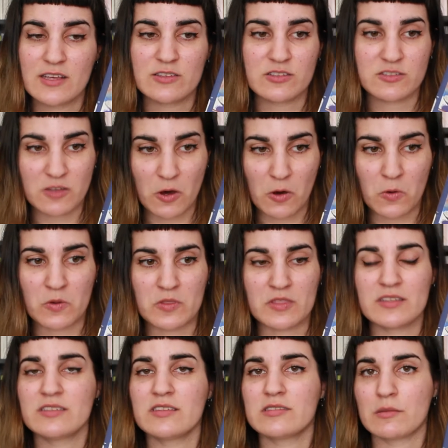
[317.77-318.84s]
So
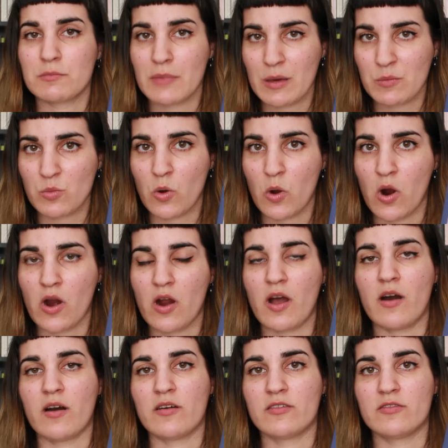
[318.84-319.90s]
this is a memoir
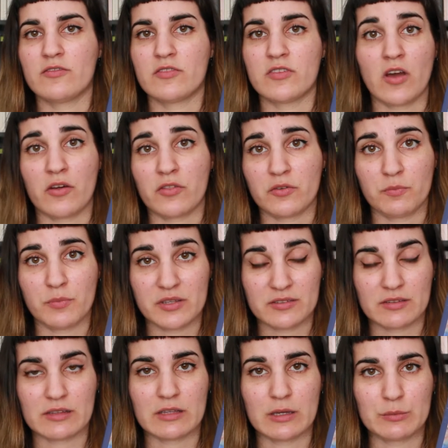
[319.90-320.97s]
of the author
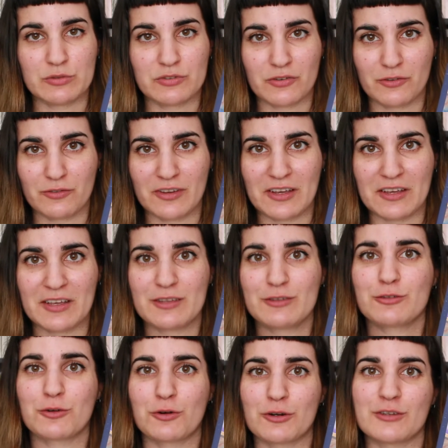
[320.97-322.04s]
basically observing
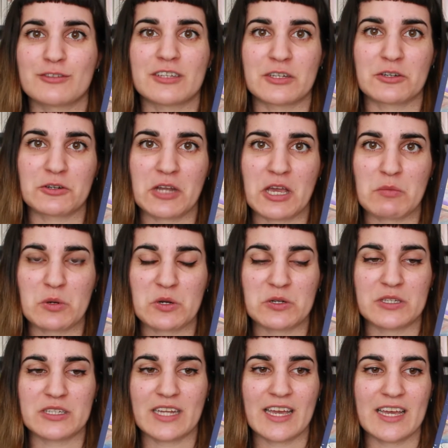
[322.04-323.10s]
squirrels in her
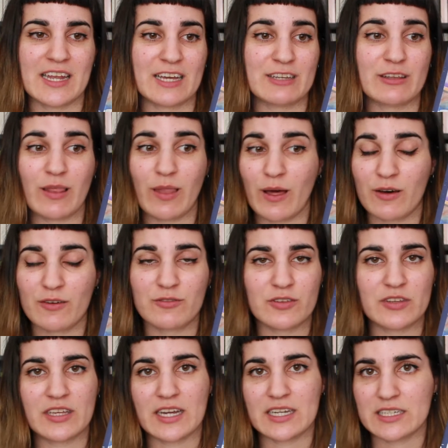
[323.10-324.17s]
neighborhood, and I love
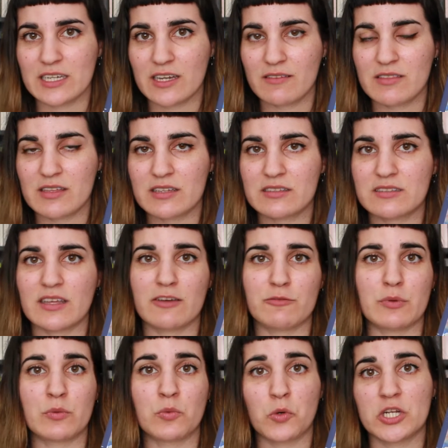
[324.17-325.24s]
the idea of this. I've
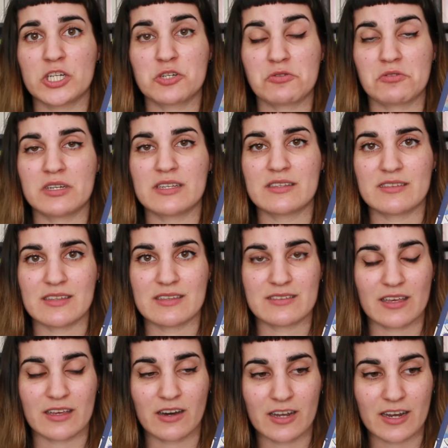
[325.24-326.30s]
been wanting to read it since
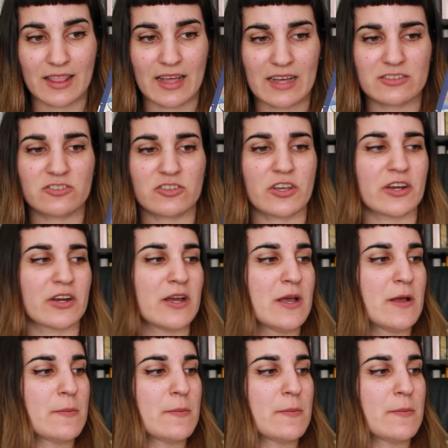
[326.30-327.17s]
I got it last year.